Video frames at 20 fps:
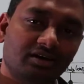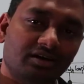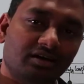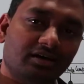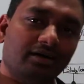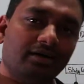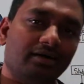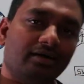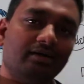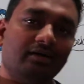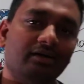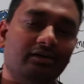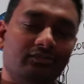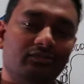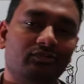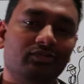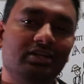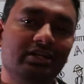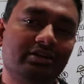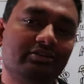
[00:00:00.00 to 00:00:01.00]
a
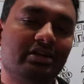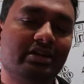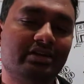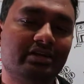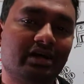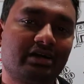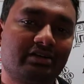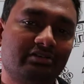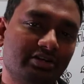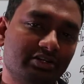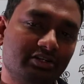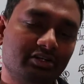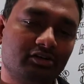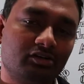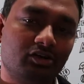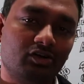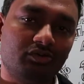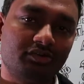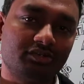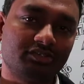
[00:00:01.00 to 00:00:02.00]
fully accredited
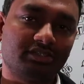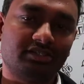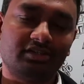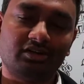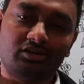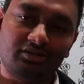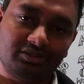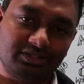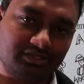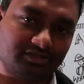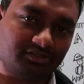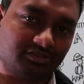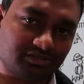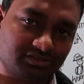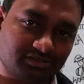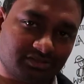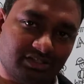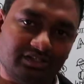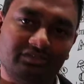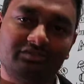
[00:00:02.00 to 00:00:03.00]
course and all that sort of
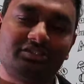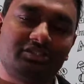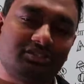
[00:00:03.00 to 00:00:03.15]
stuff.